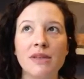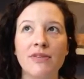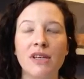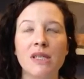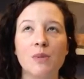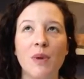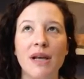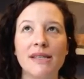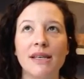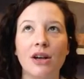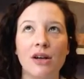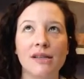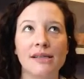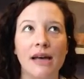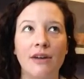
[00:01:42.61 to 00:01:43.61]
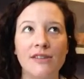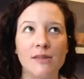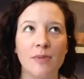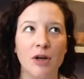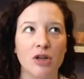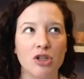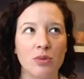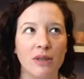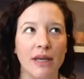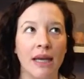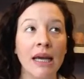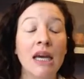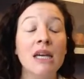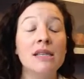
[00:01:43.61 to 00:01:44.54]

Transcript: of expressing ourselves spiritually.